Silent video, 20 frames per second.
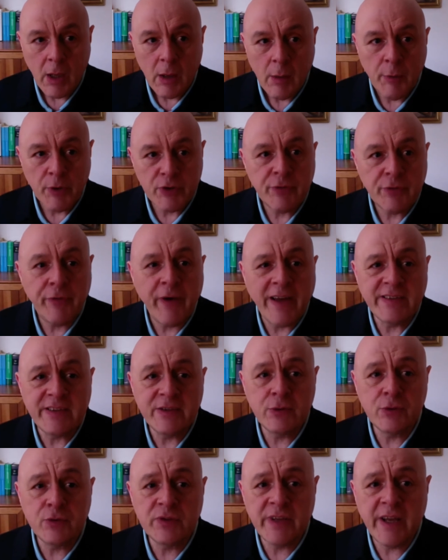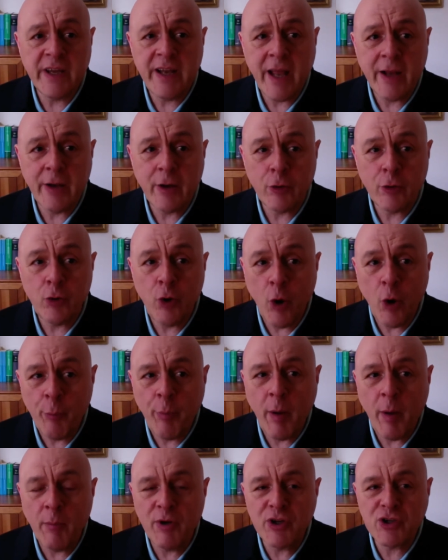But suffice it to say that no
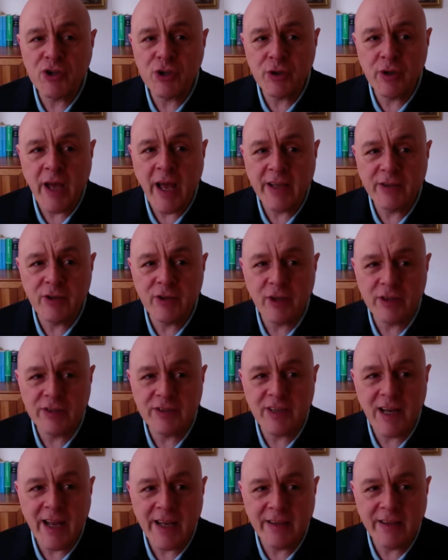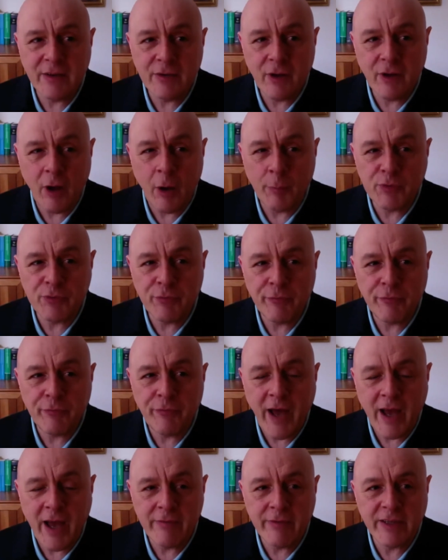publisher has selected option
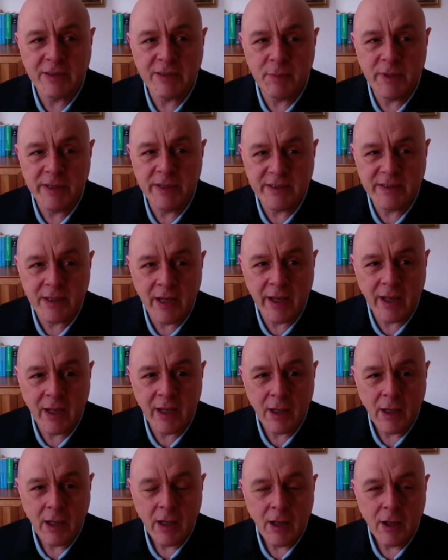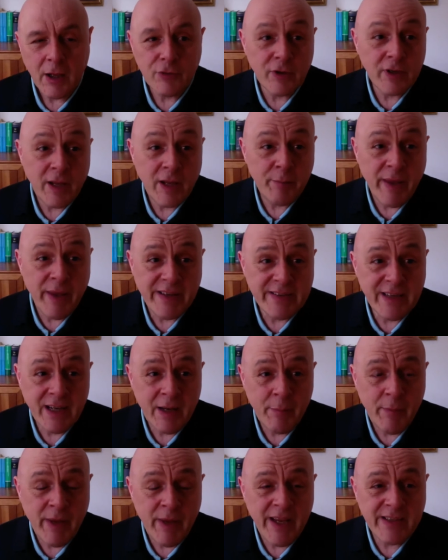5 explicitly. So that
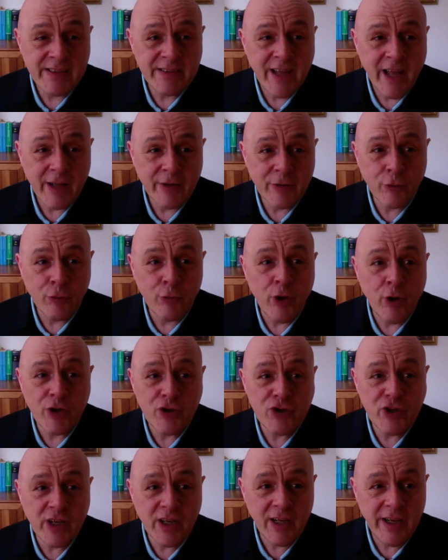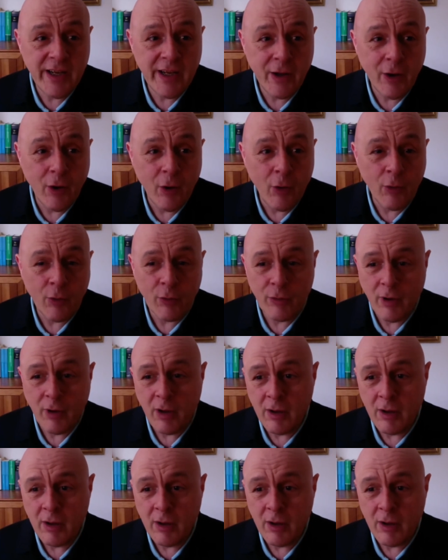basically means that grudgingly or